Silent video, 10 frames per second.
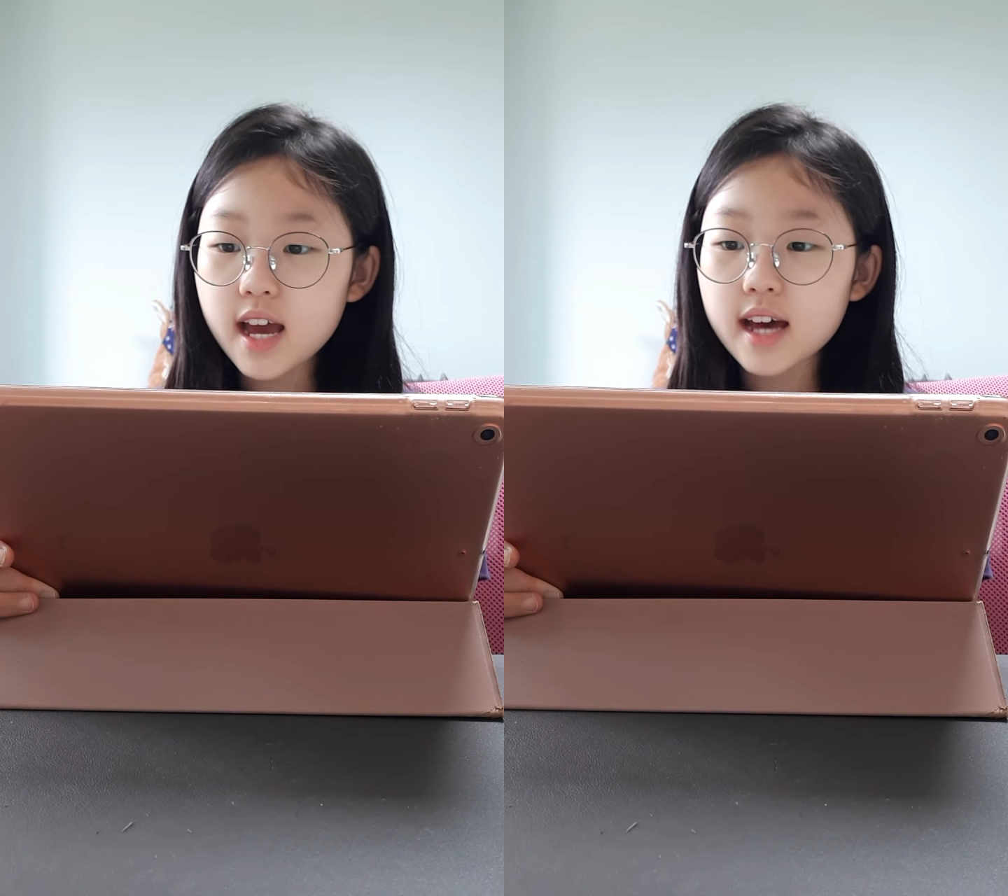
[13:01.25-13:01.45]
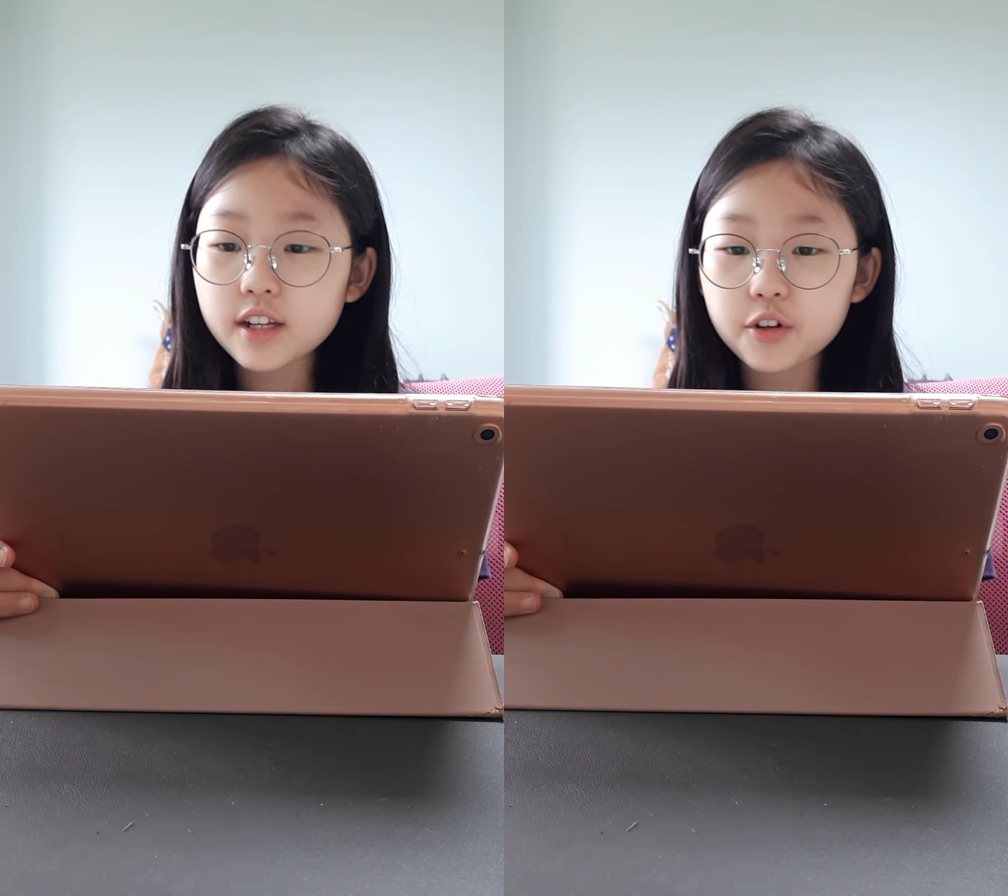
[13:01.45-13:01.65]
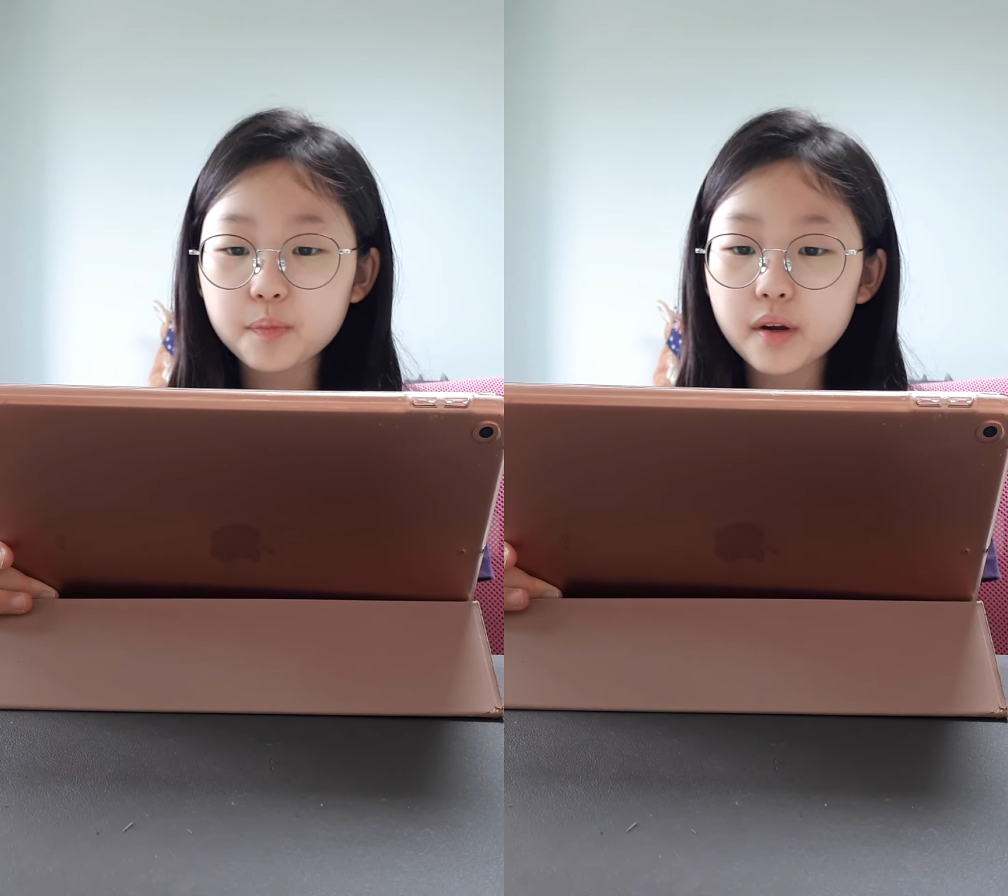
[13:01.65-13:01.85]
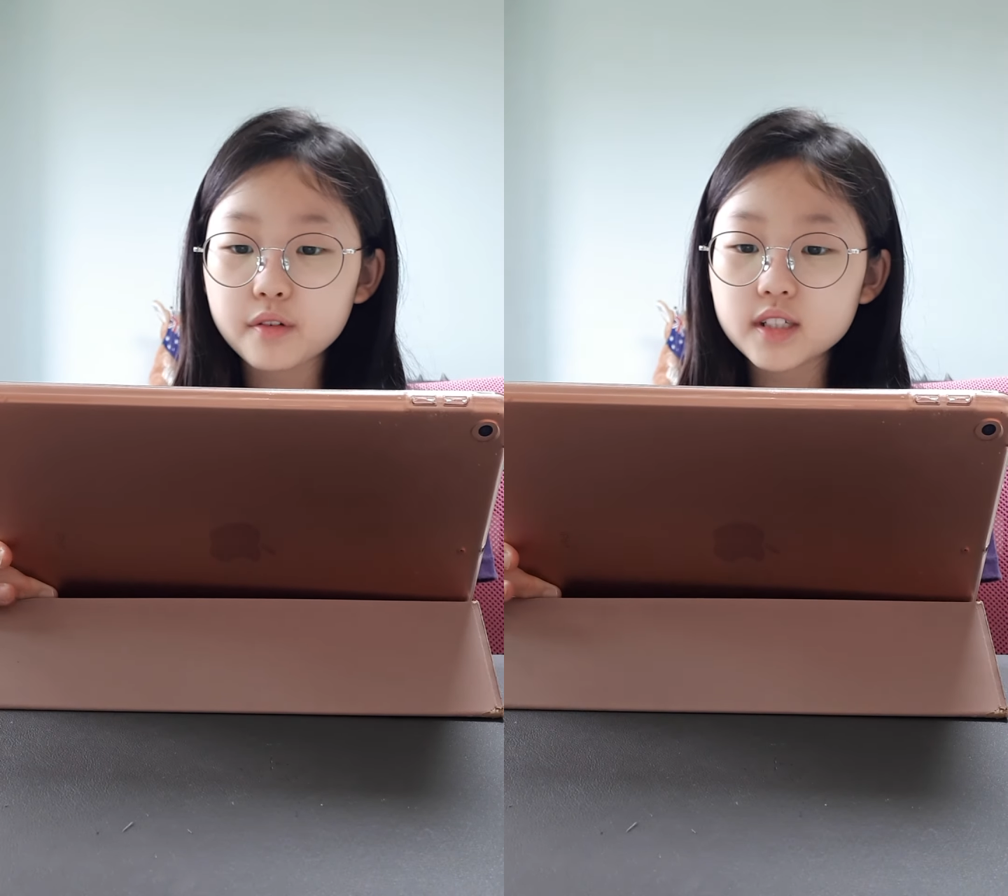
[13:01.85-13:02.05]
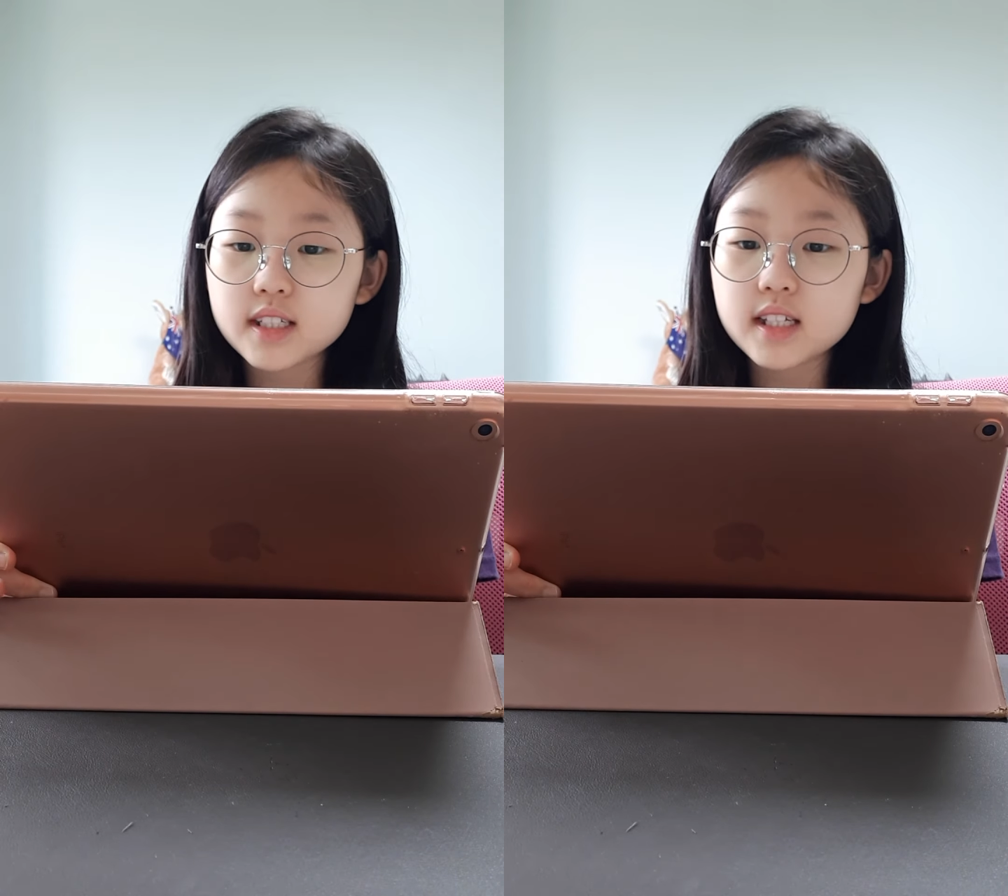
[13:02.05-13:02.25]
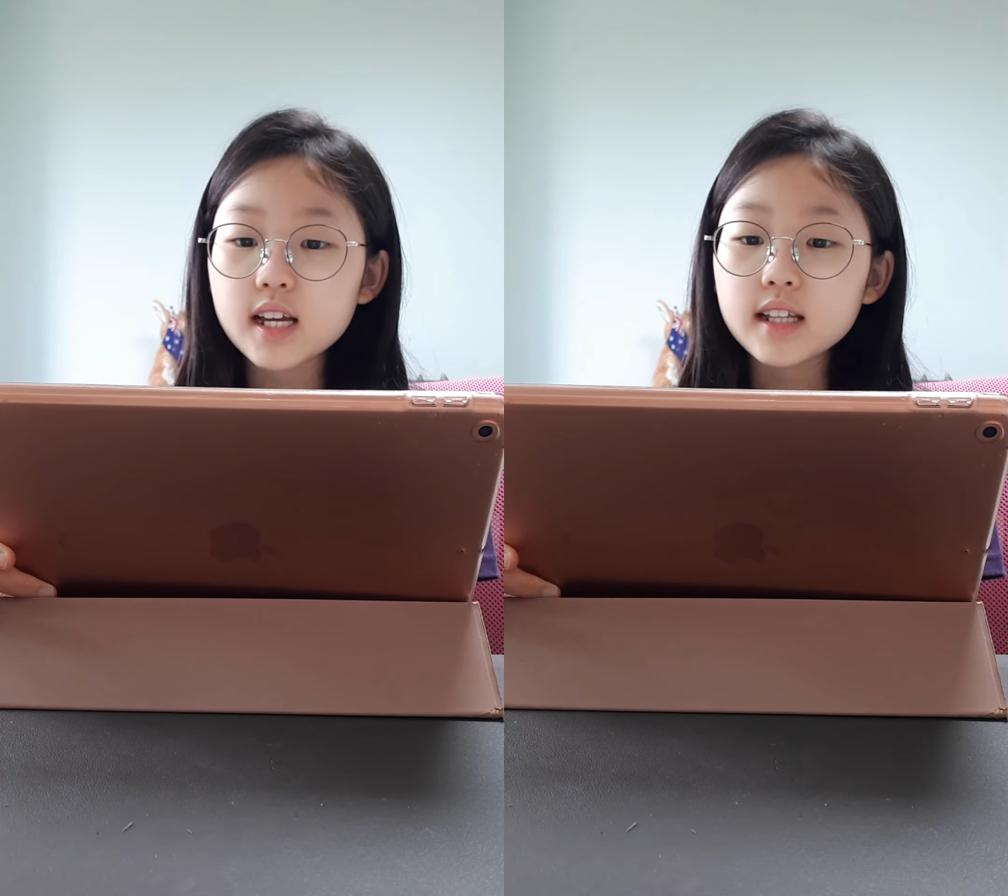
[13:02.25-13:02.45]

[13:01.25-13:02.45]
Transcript: and her parents